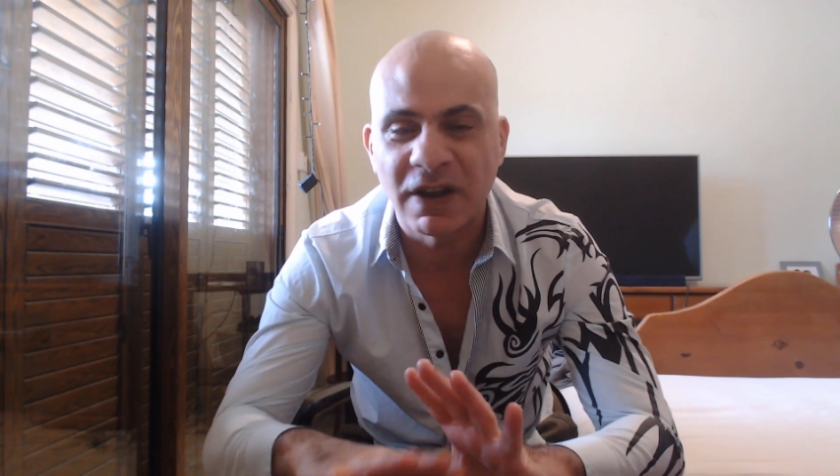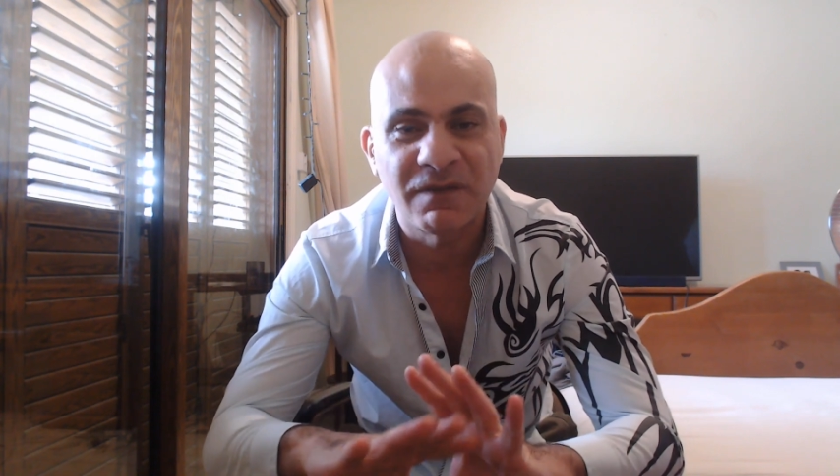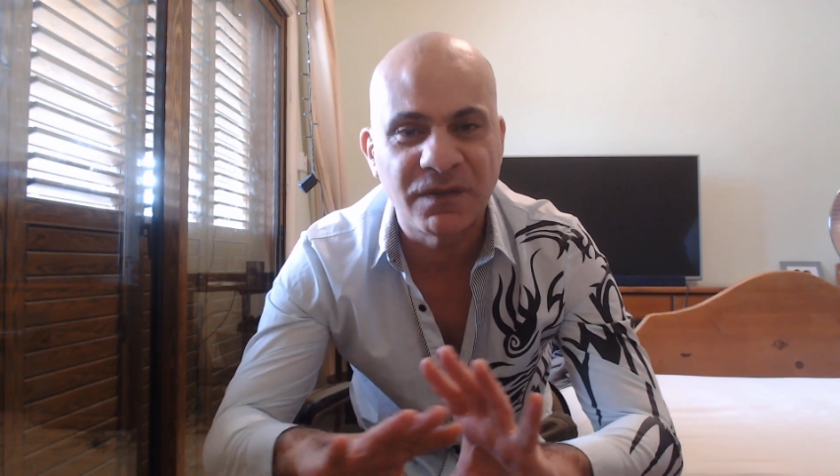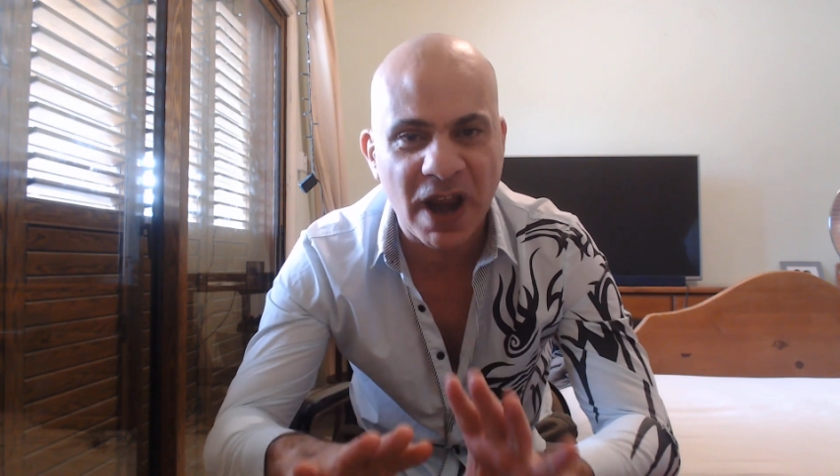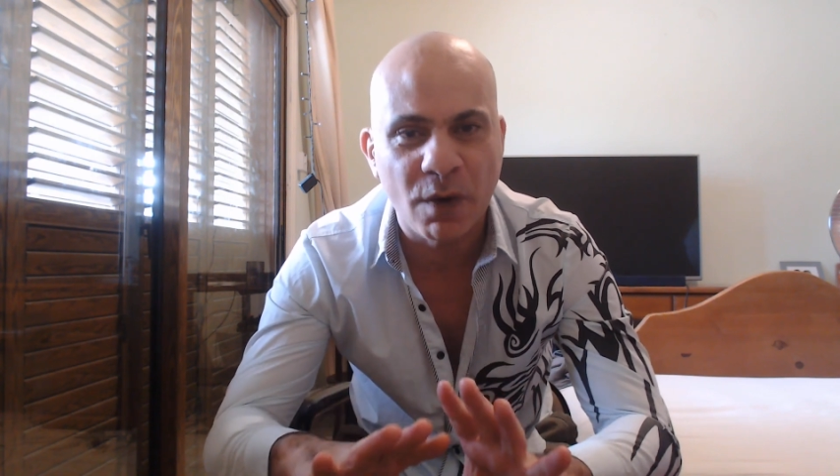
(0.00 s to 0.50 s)

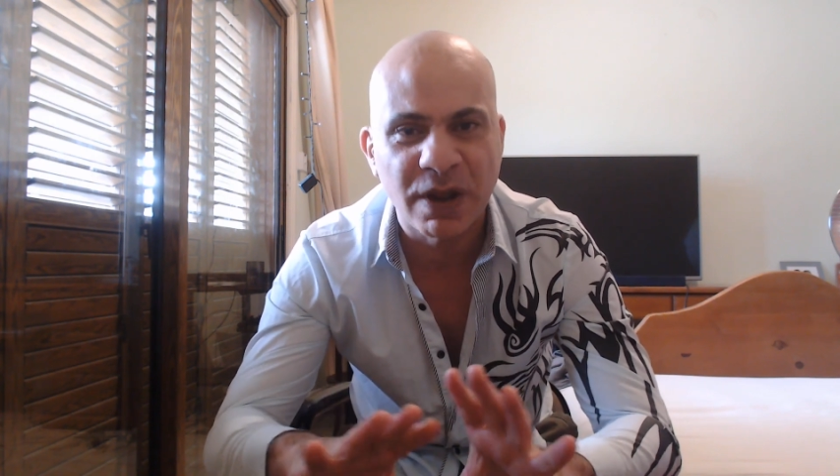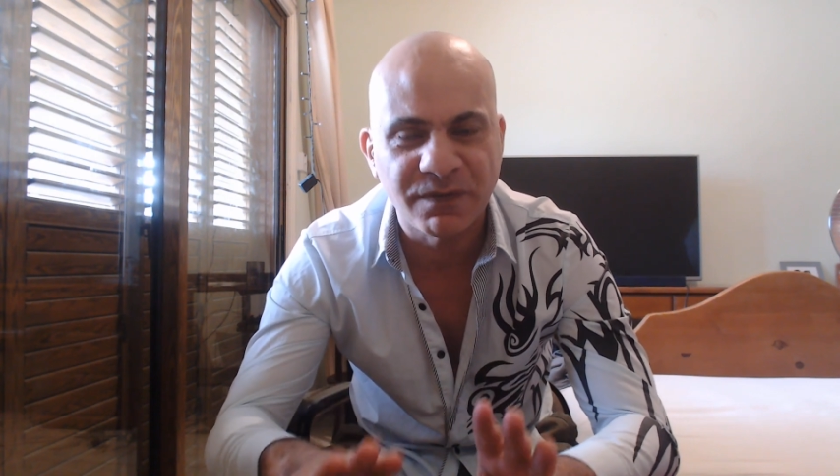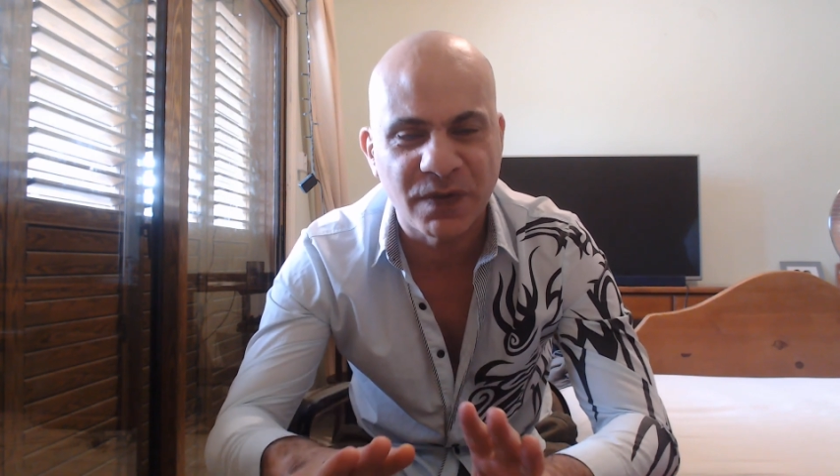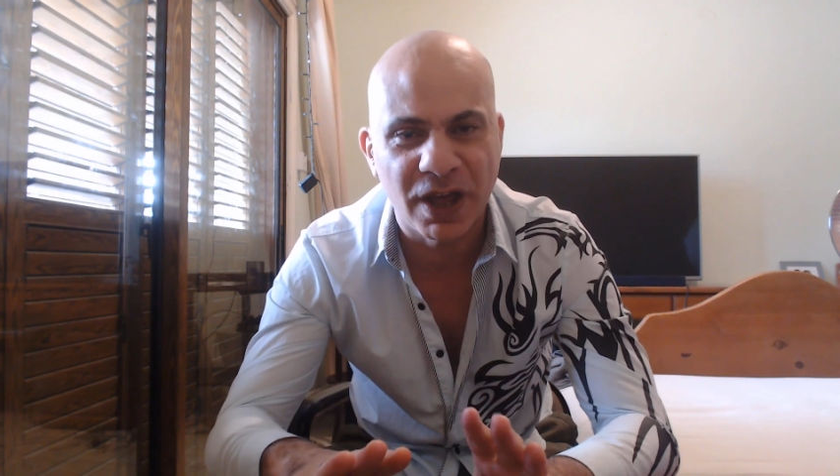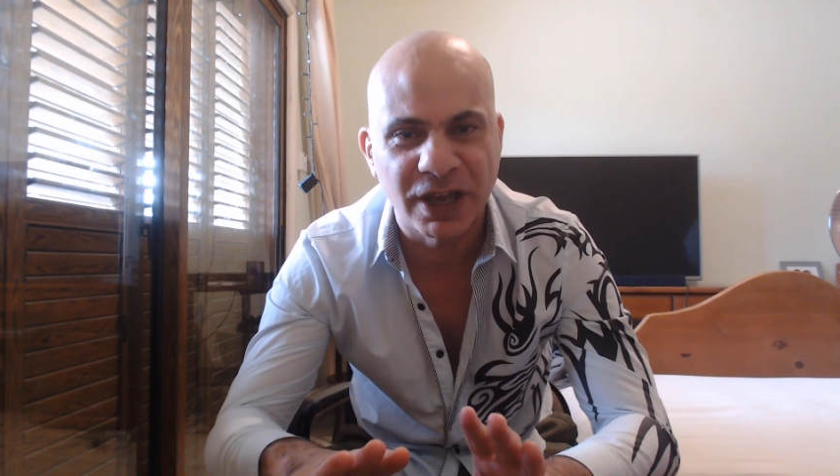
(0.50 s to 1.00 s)
the very
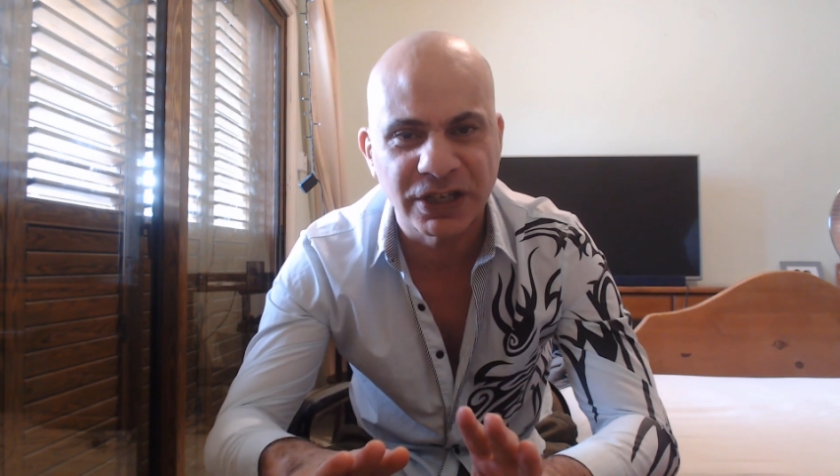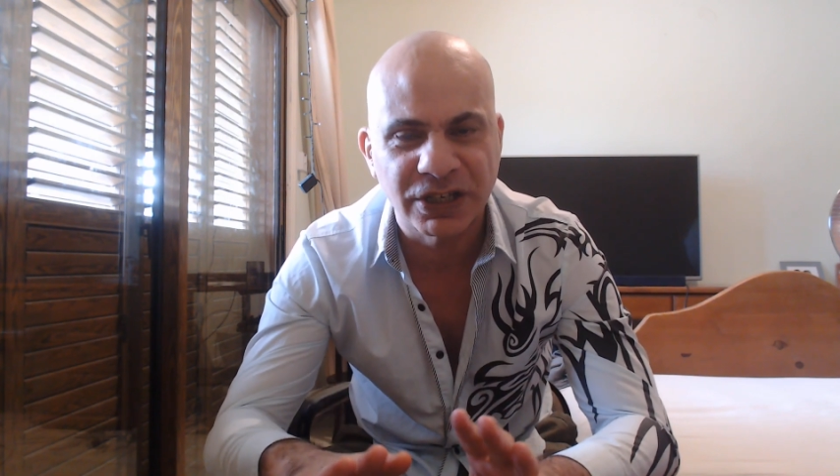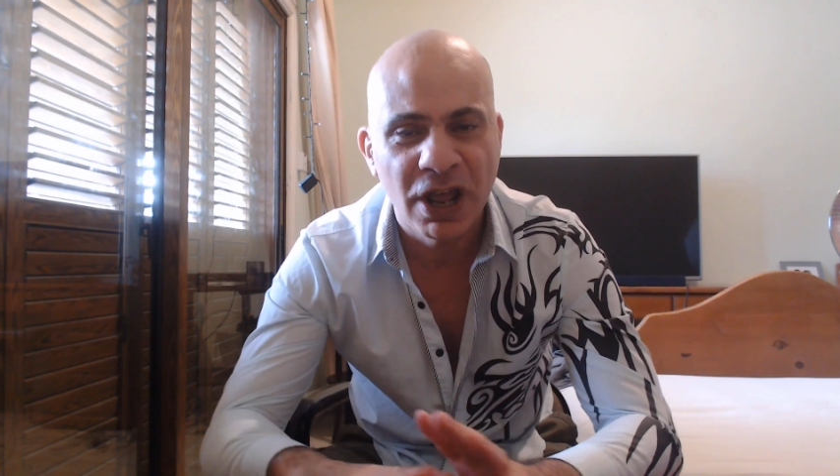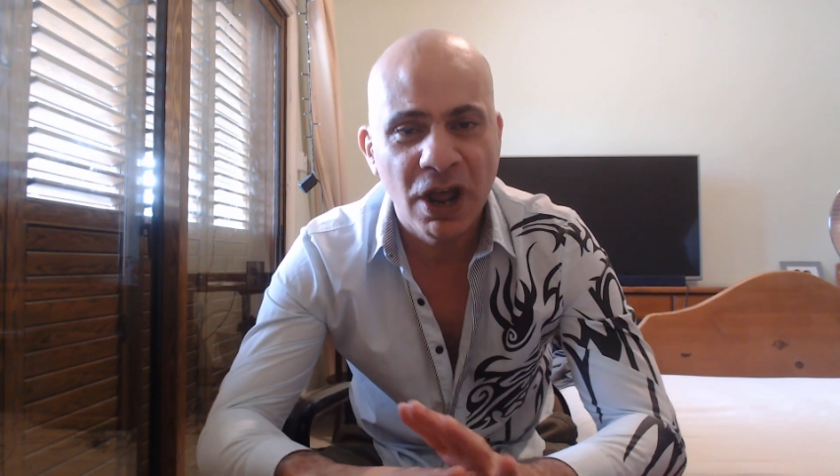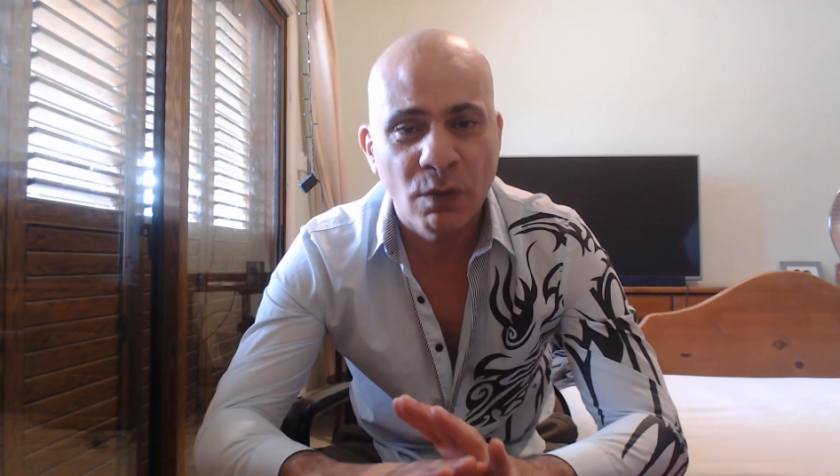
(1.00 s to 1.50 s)
first